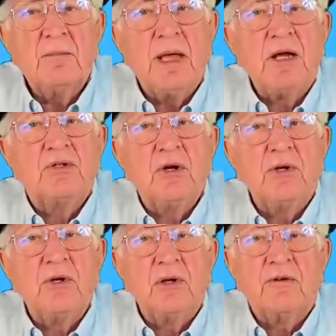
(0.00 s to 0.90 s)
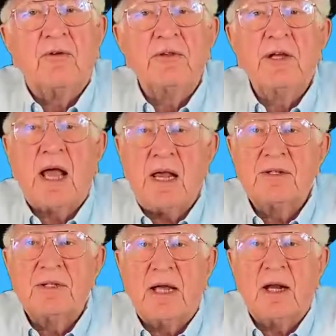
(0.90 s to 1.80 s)
Make sure you look for the
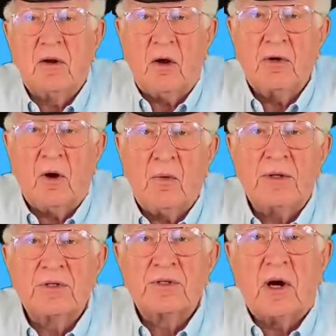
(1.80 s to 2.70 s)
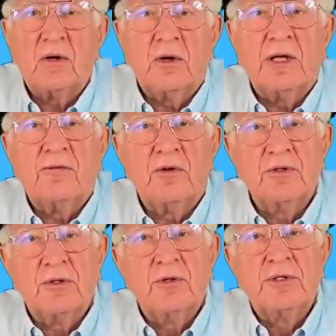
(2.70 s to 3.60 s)
AZA logo when you start looking for
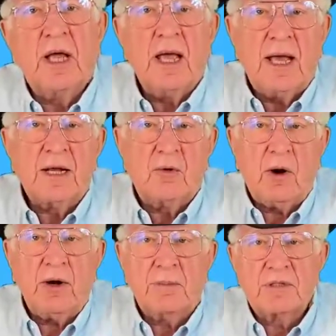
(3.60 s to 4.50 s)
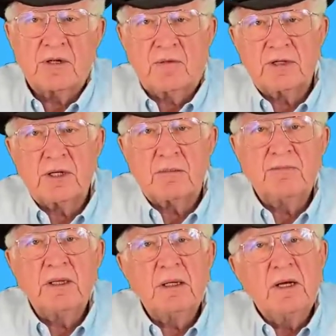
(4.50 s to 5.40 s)
zoos and aquariums to visit.
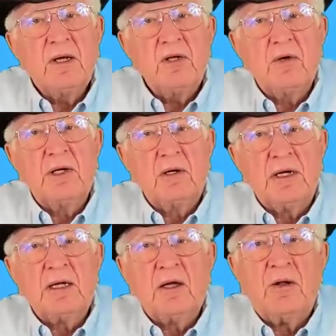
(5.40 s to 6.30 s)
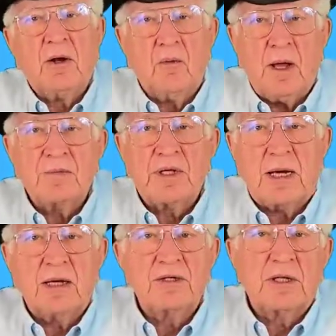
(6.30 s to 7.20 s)
You can look on their
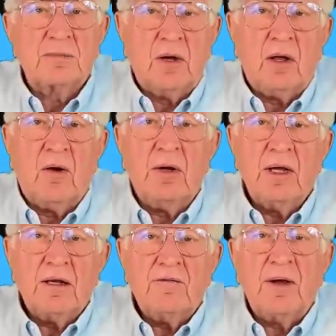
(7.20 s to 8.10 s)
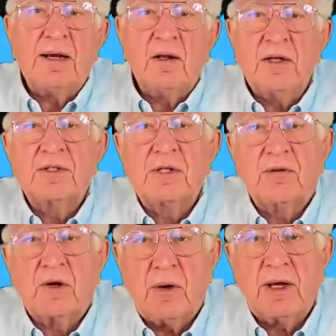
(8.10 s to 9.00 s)
website listed below to find a list
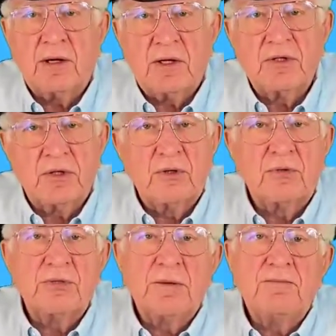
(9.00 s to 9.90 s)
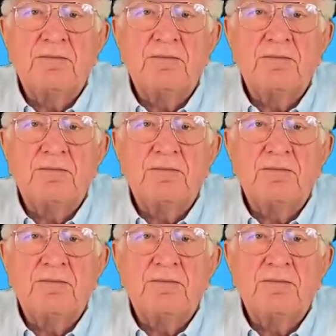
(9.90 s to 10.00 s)
of accredited zoos.